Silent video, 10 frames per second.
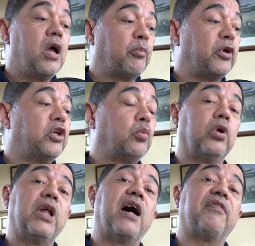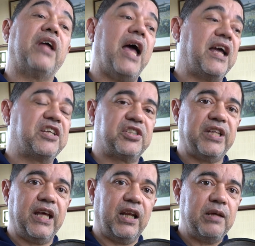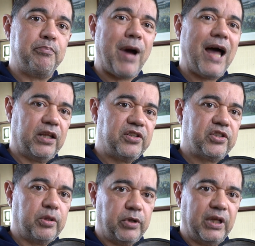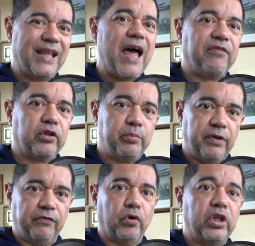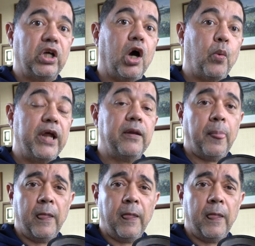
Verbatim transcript: but you would have to externally balance them and level them before they go in.